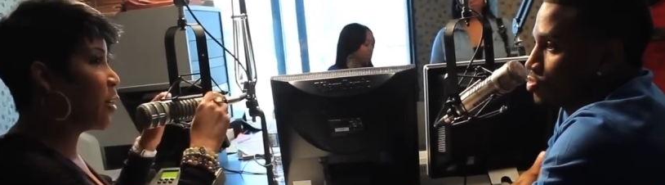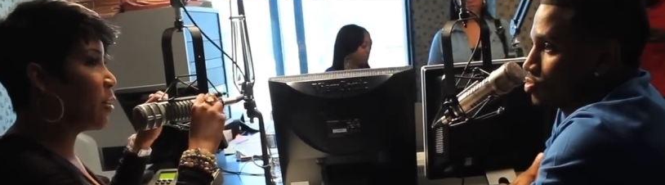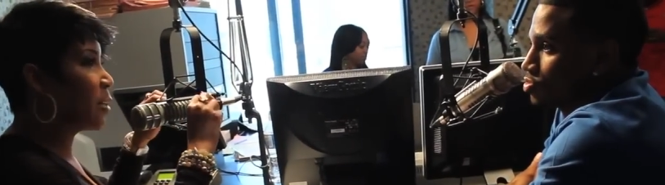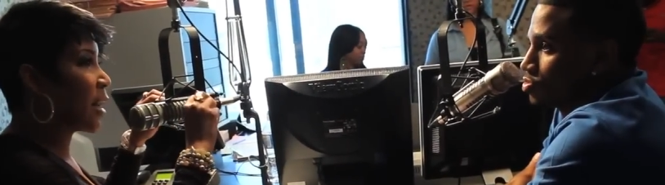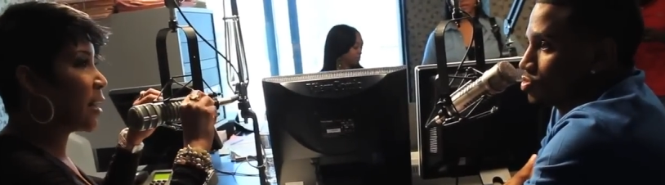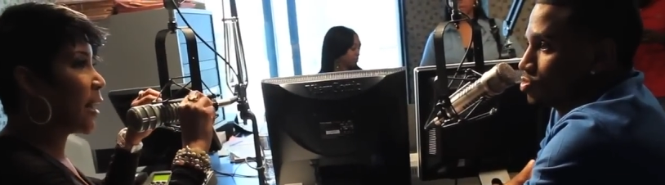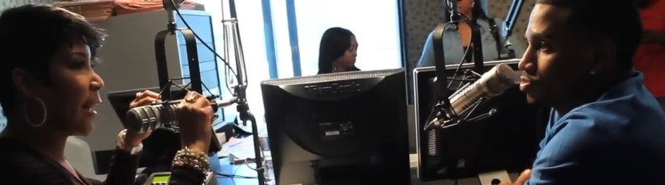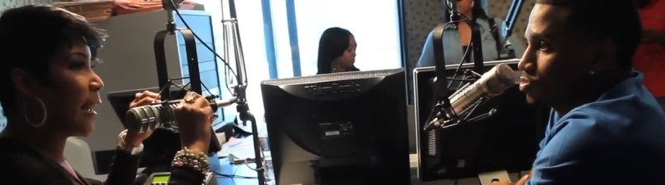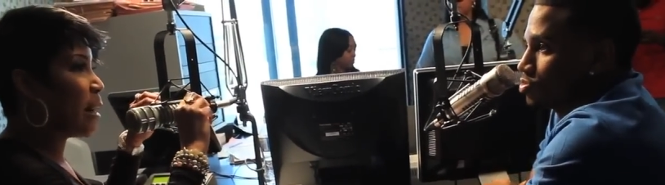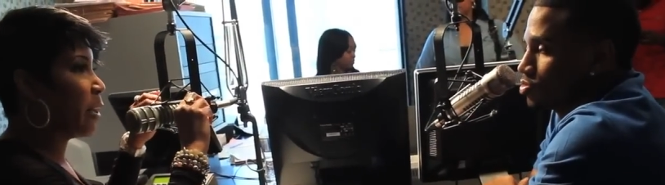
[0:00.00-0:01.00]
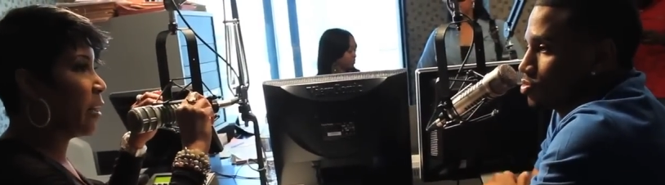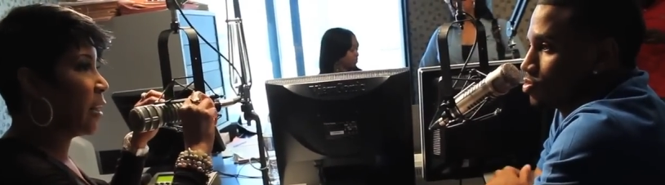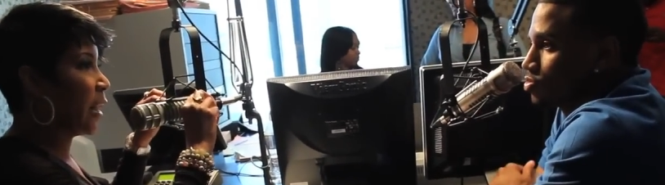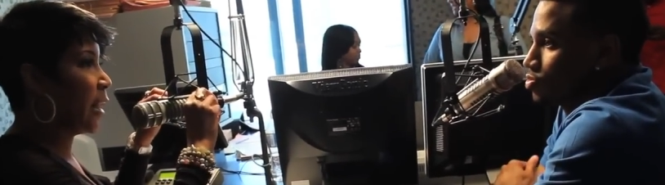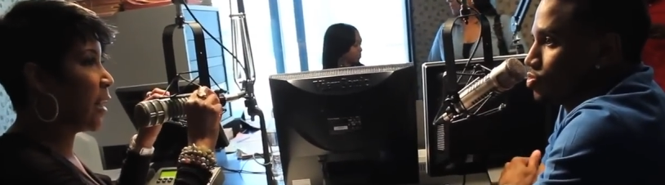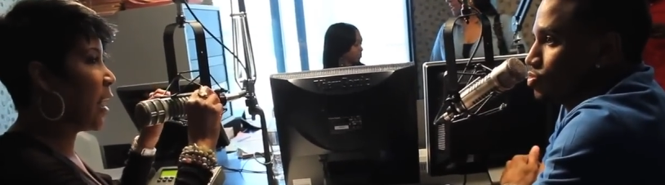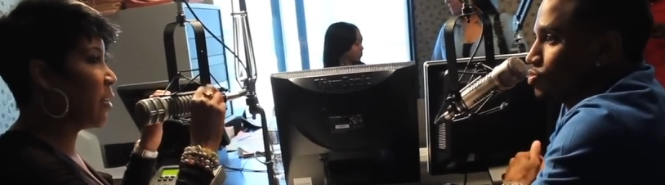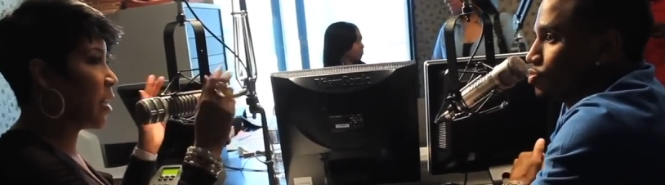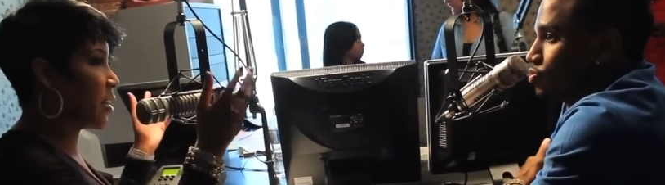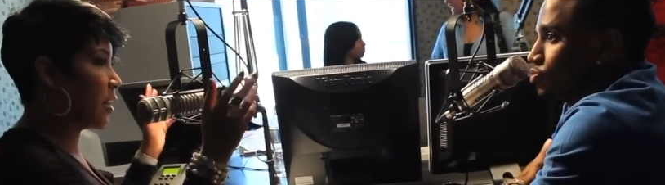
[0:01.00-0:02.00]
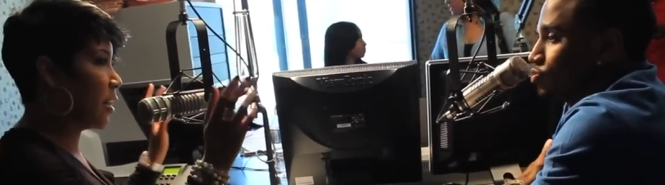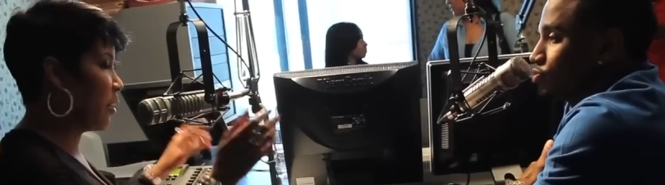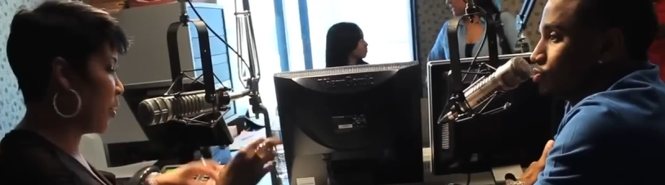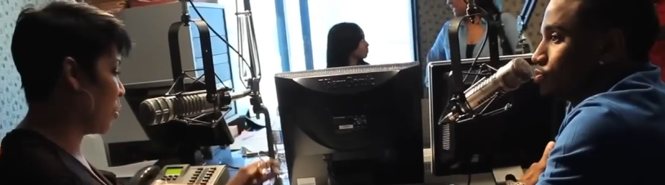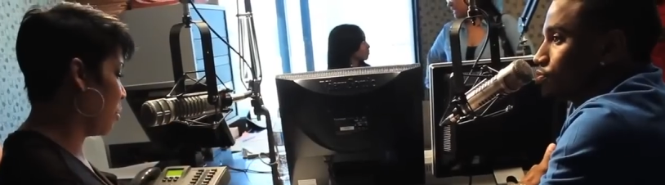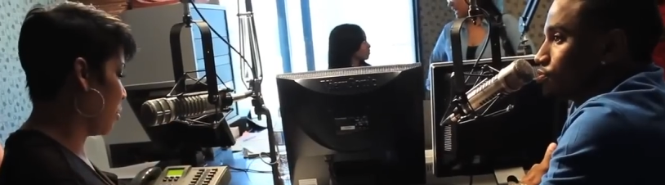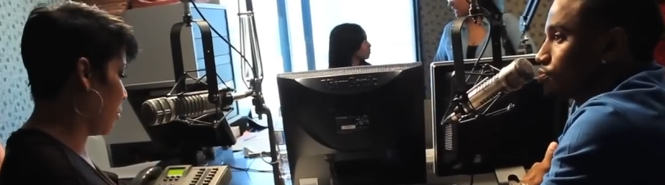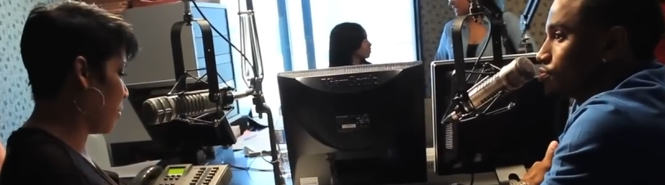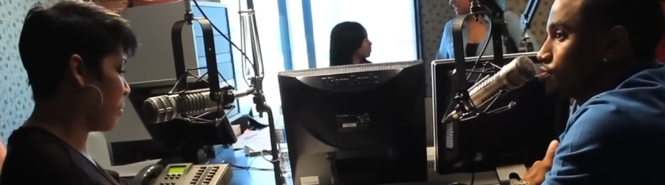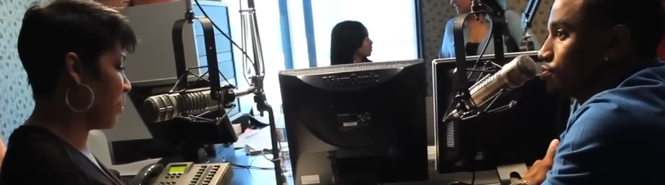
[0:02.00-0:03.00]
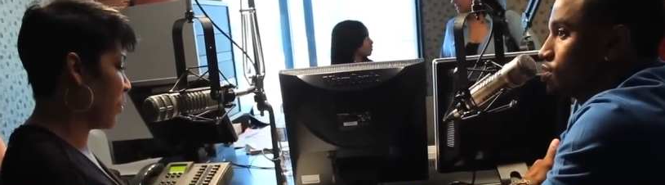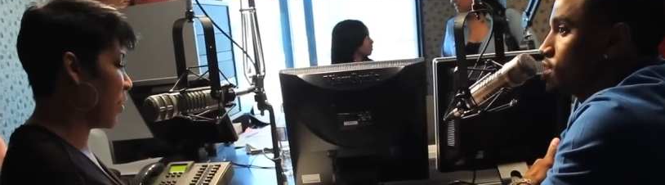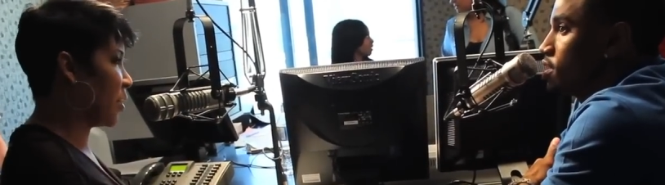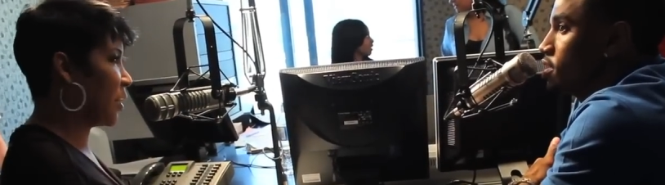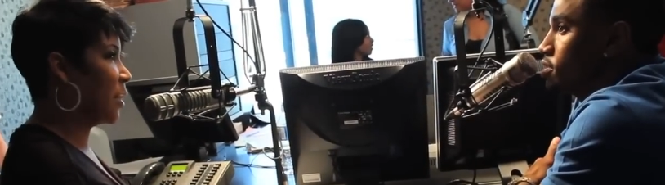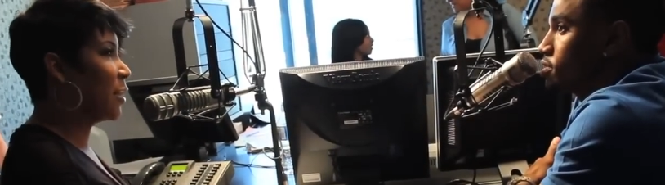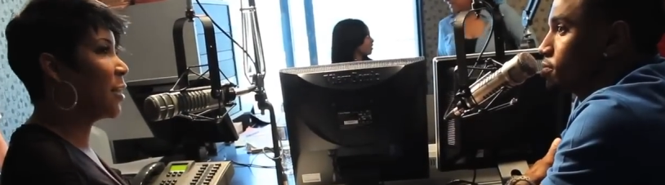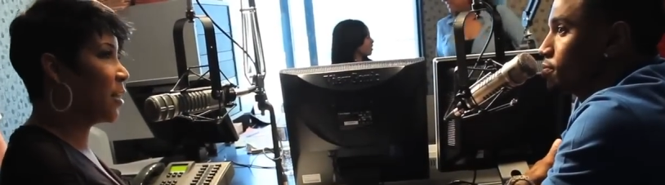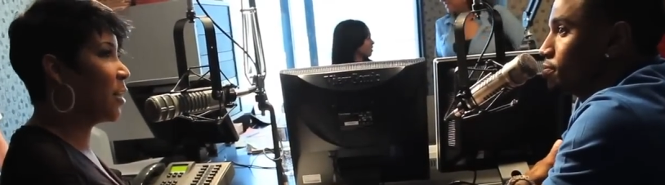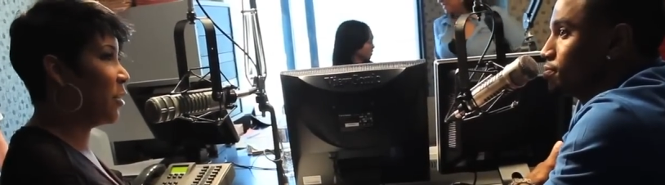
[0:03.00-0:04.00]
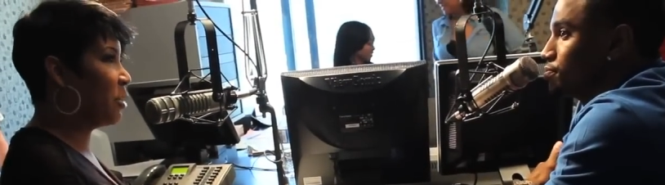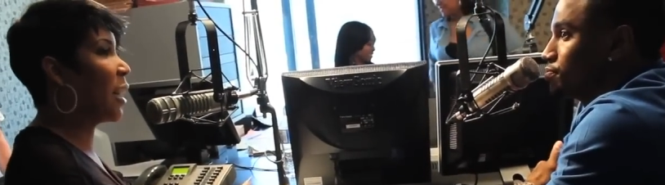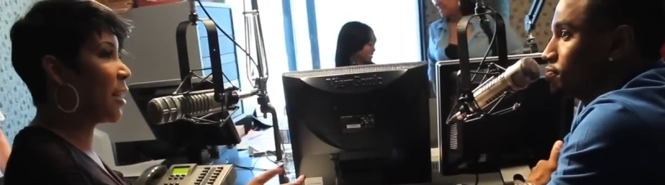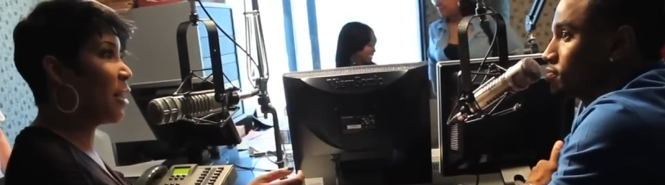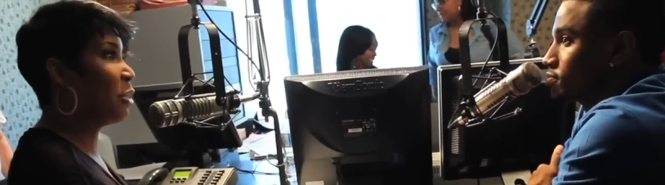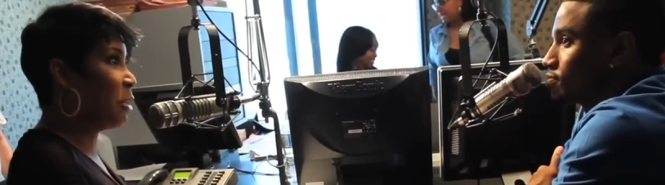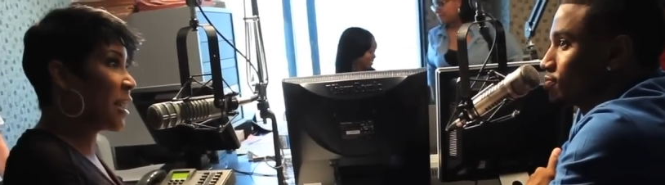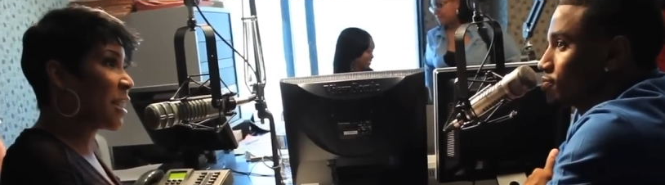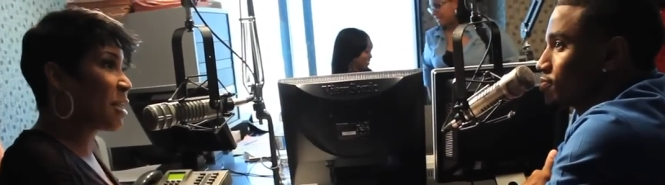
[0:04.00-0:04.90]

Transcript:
Speaker 1: if dudes got that hammer, and obviously you sledge. You, you got that. You got